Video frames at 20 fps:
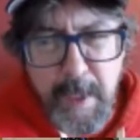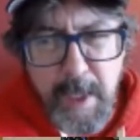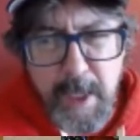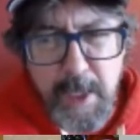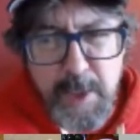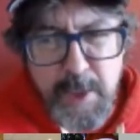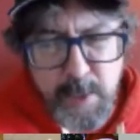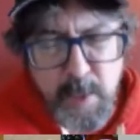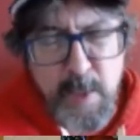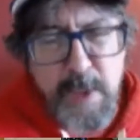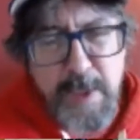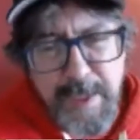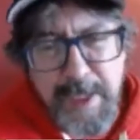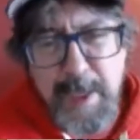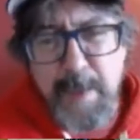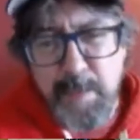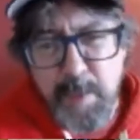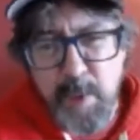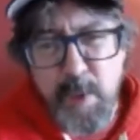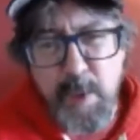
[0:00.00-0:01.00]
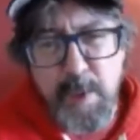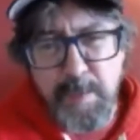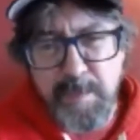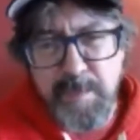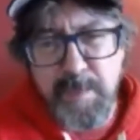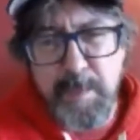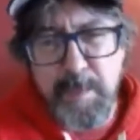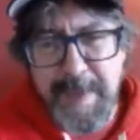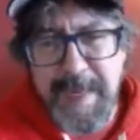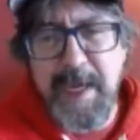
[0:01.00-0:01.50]
it's really important
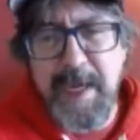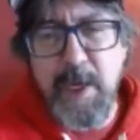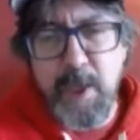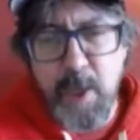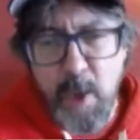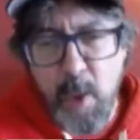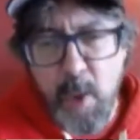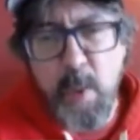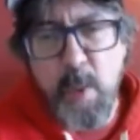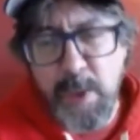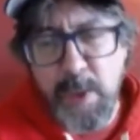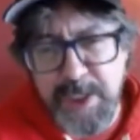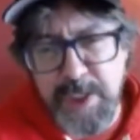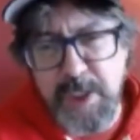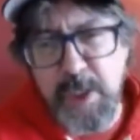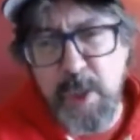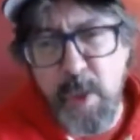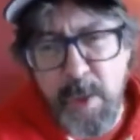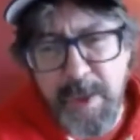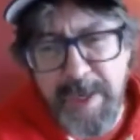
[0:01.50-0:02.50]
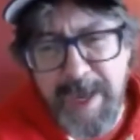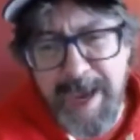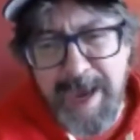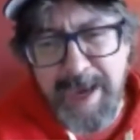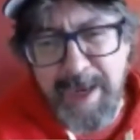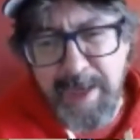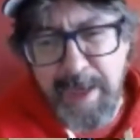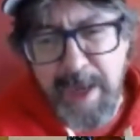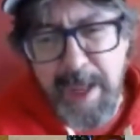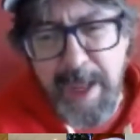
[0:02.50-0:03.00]
for me to know what's going
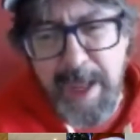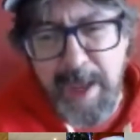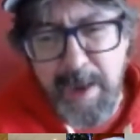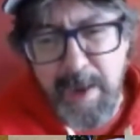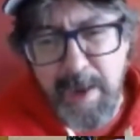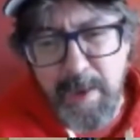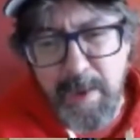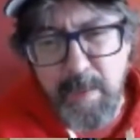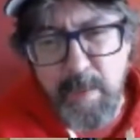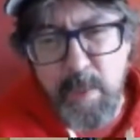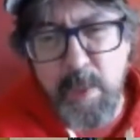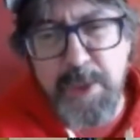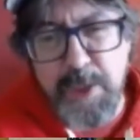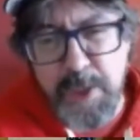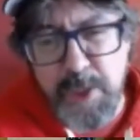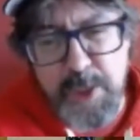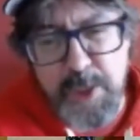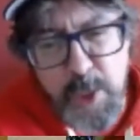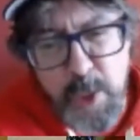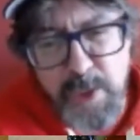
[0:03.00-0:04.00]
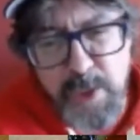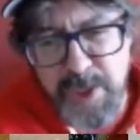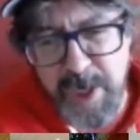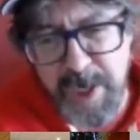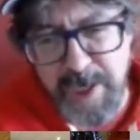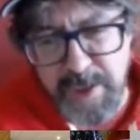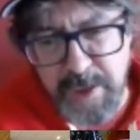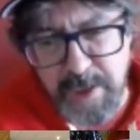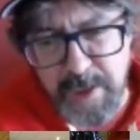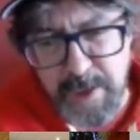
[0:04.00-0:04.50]
on with the search
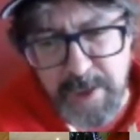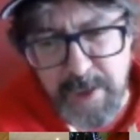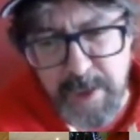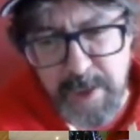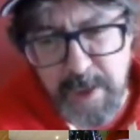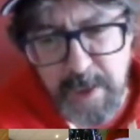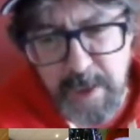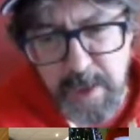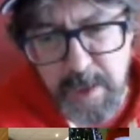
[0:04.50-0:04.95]
engines.